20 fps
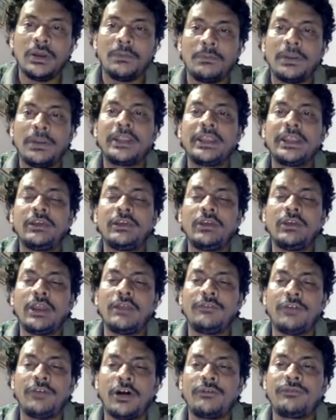particular
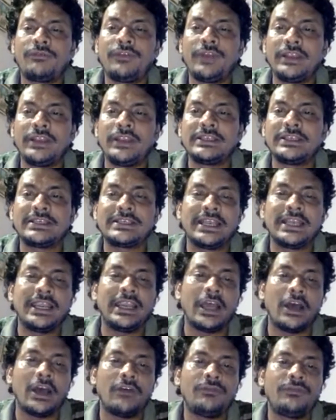verb phrases and
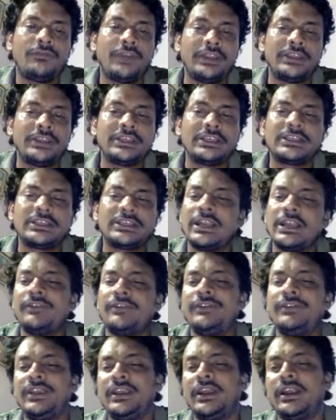noun phrases, and
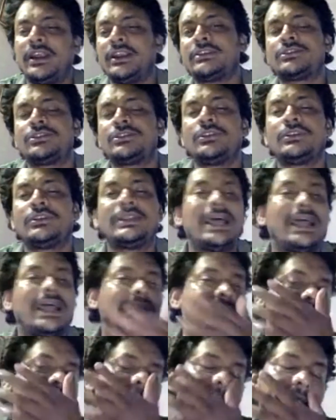we understood
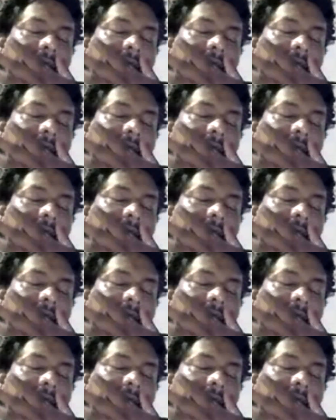that